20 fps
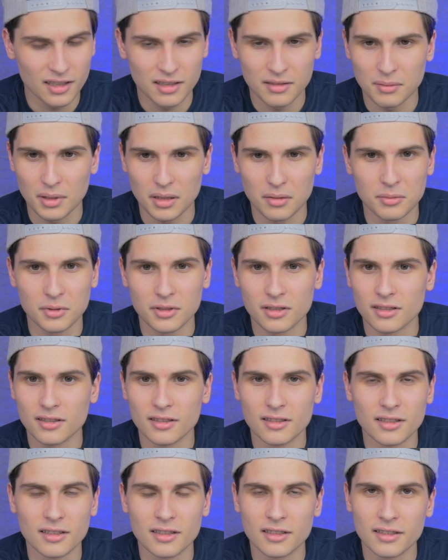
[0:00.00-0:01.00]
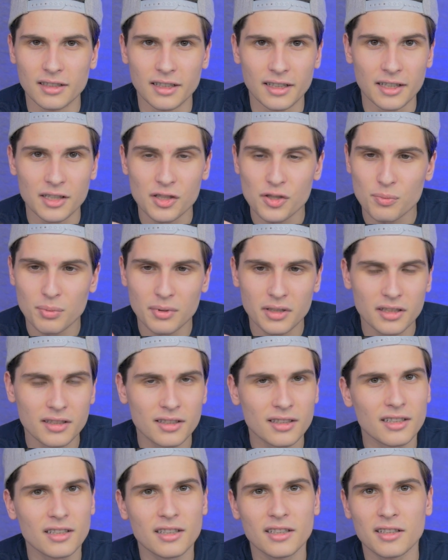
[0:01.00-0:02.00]
maybe the hinge
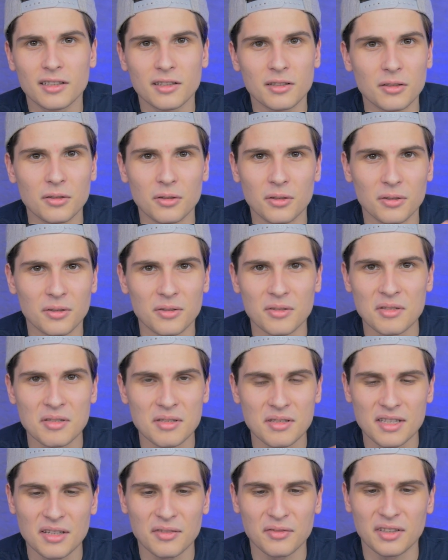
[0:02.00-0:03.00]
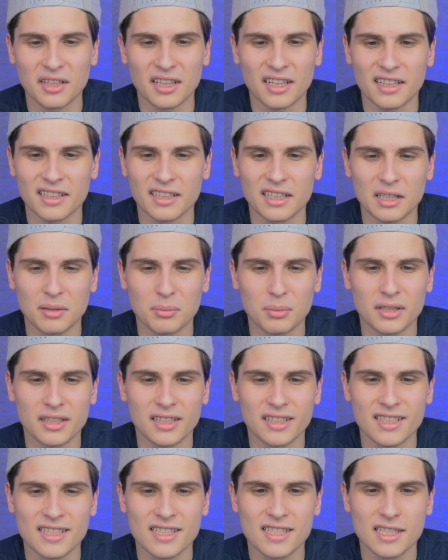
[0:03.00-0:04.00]
pin or something like that,
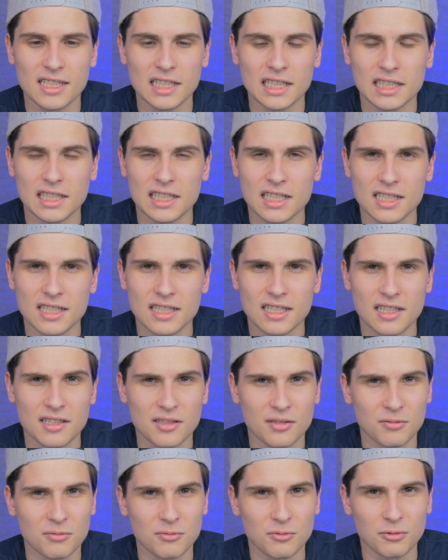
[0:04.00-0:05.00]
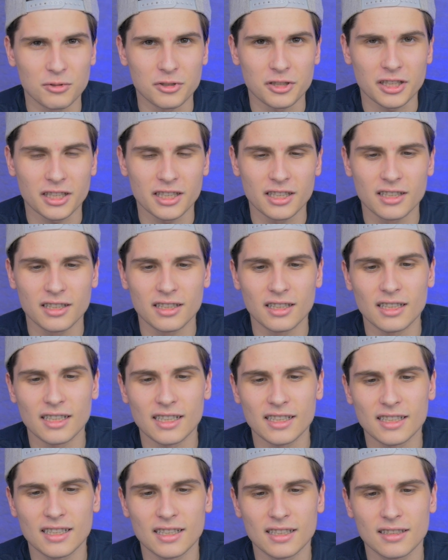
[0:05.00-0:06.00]
but it just doesn't work
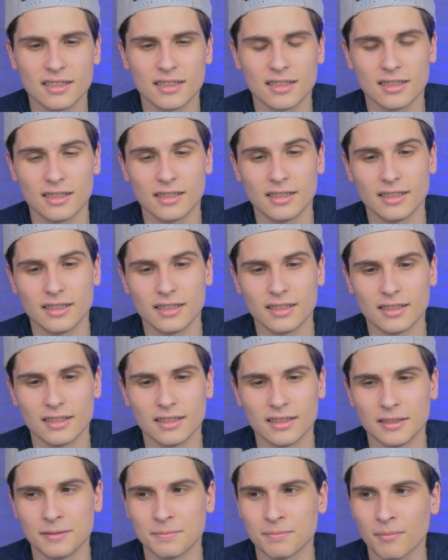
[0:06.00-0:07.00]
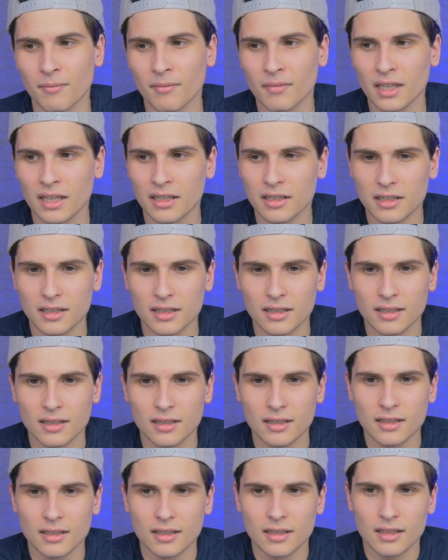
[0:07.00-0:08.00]
like that. And
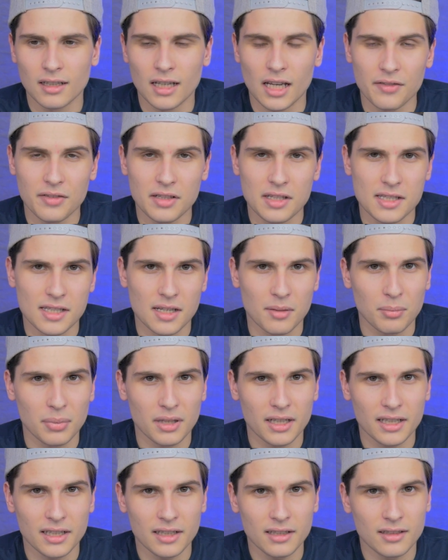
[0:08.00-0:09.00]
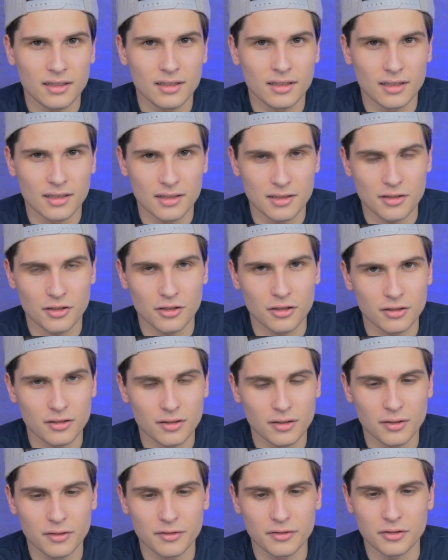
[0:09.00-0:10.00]
having some play, it's good
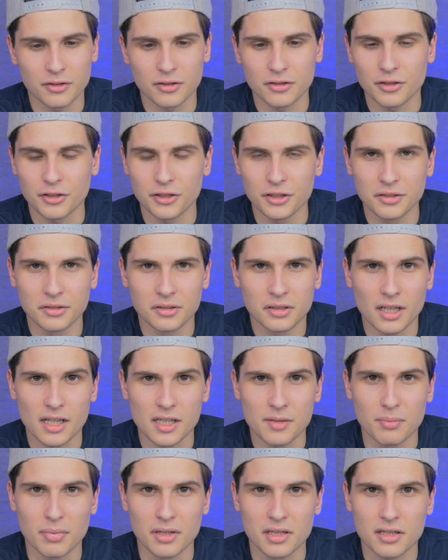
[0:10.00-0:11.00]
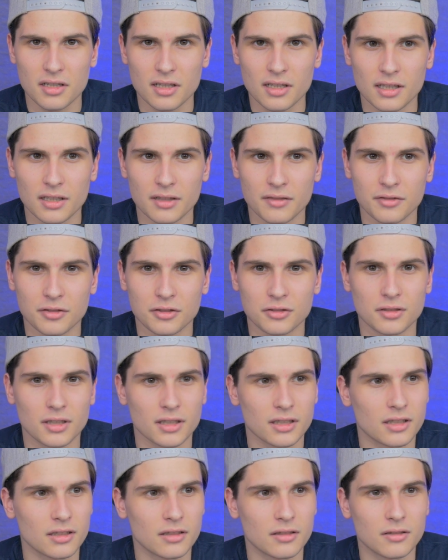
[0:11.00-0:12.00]
for you, especially if you're
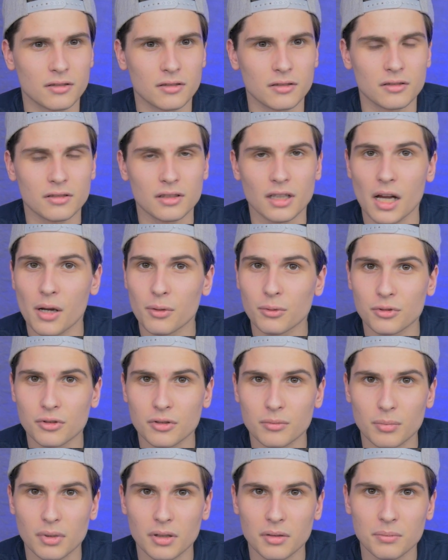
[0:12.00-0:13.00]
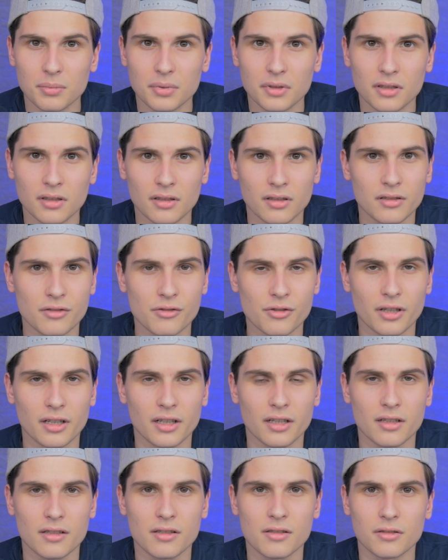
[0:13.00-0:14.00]
running on outdoor bumpy
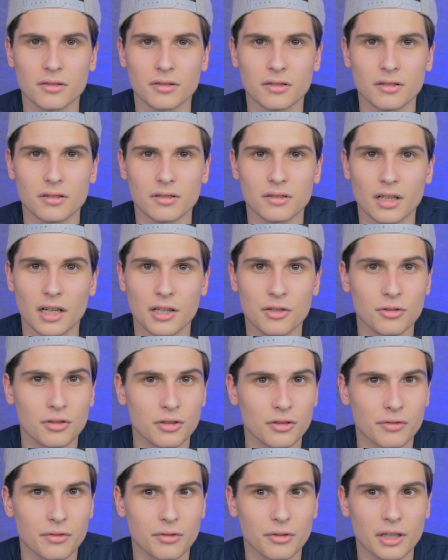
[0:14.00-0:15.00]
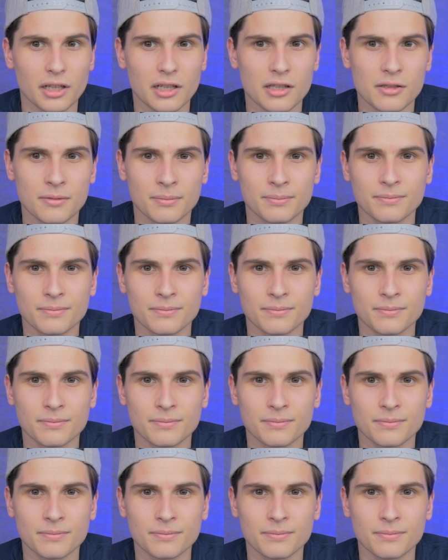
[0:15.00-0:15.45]
tracks or AstroTurf tracks.